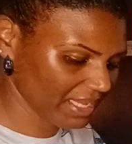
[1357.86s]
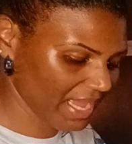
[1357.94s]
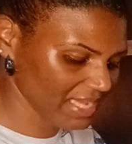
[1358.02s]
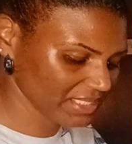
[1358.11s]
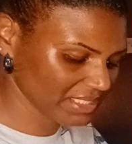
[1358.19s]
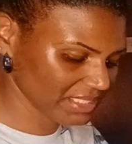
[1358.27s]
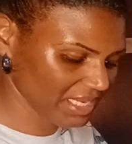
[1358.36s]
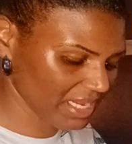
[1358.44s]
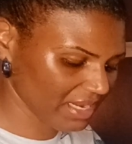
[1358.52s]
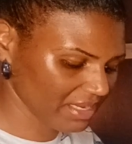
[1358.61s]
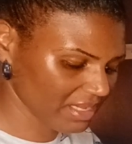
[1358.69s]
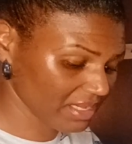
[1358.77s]
cancer
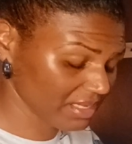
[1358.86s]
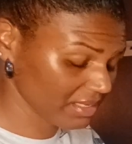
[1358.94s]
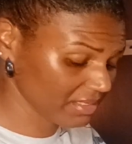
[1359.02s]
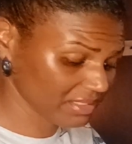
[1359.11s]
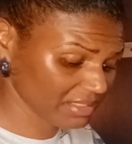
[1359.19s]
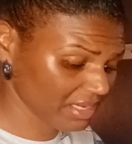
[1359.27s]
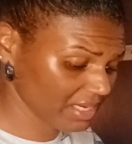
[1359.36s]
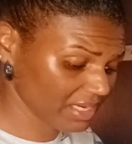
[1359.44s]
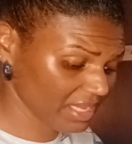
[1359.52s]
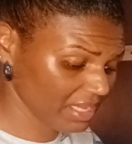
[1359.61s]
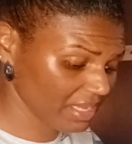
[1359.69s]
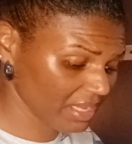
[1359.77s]
eh, uh, sign
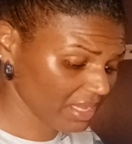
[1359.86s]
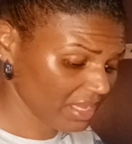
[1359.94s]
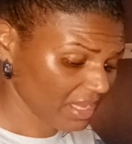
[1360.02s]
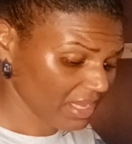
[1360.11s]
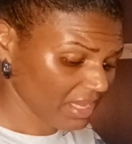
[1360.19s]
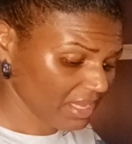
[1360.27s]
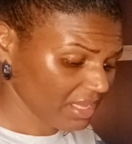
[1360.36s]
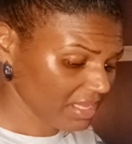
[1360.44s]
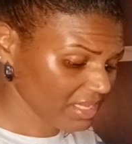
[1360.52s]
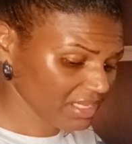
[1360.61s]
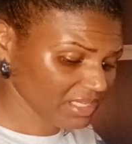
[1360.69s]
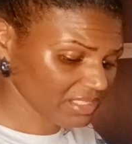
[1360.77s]
here
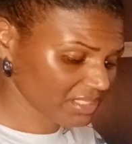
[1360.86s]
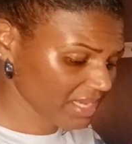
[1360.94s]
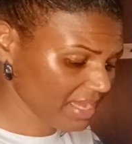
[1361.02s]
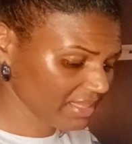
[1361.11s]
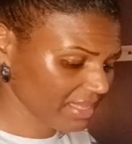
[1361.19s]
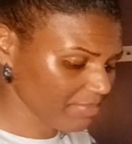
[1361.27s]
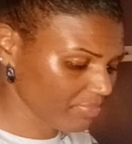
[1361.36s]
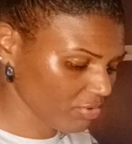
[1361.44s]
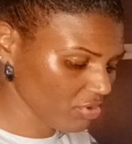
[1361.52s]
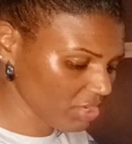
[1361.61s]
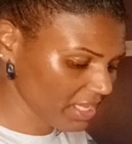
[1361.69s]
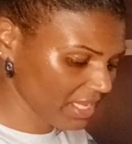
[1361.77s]
it's like they're
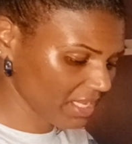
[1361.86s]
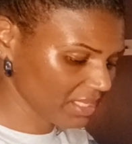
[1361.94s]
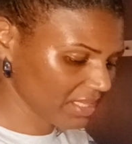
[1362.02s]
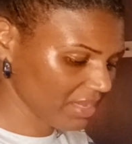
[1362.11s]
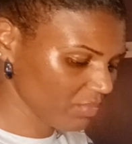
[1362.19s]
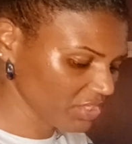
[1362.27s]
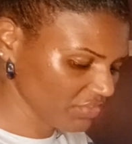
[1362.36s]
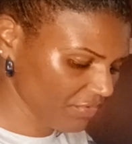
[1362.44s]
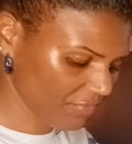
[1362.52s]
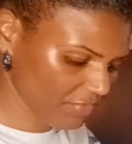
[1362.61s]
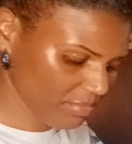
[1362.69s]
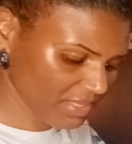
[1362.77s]
blocking their wish
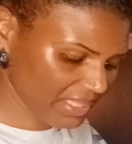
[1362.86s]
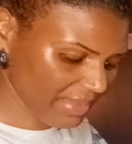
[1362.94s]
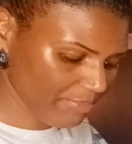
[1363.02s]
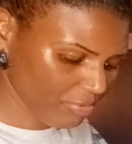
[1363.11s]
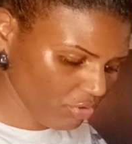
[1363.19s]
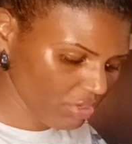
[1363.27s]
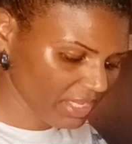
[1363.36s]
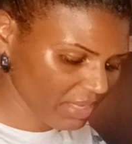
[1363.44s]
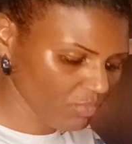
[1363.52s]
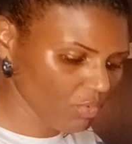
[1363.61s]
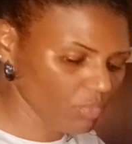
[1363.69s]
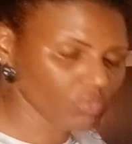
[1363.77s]
fulfillment they're
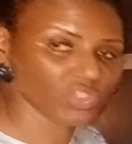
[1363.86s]
blocking what will